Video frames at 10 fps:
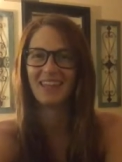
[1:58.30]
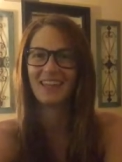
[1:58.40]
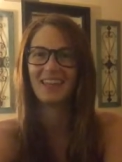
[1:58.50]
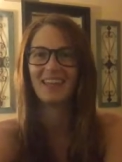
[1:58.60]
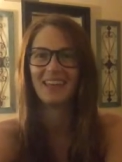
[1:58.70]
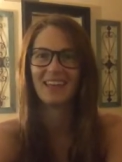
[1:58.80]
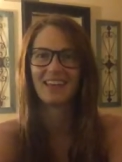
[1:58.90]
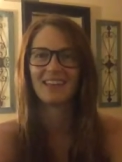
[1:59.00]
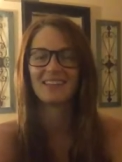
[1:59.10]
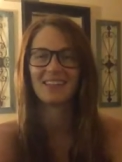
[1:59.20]
then
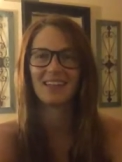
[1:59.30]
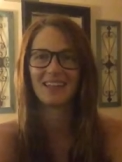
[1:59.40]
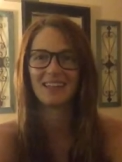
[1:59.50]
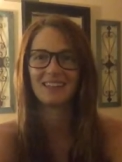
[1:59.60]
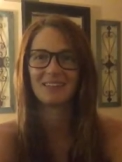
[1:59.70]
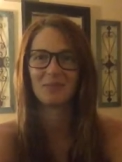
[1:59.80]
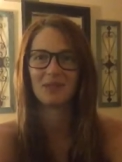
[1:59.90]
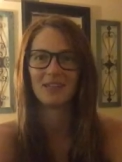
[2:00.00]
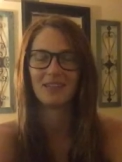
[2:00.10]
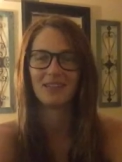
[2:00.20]
today
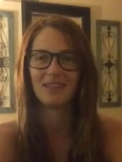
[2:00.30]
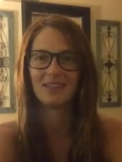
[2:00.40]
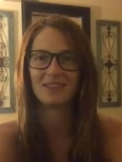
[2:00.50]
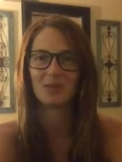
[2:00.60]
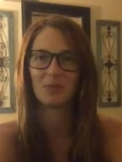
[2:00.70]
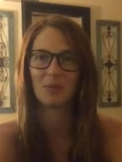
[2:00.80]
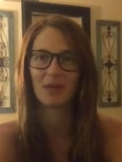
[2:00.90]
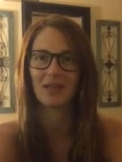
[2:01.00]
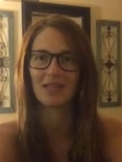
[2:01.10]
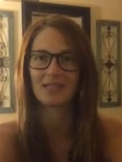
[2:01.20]
somebody assumed that
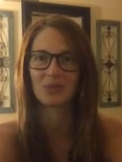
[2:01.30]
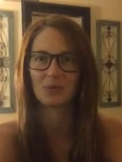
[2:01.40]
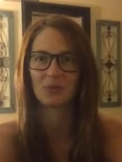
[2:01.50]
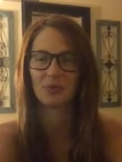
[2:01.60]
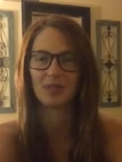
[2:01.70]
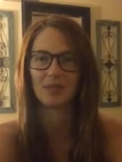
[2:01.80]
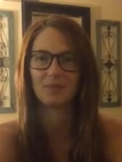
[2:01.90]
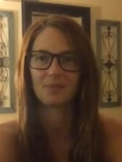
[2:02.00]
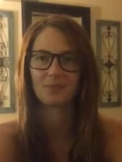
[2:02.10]
my glasses weren't real.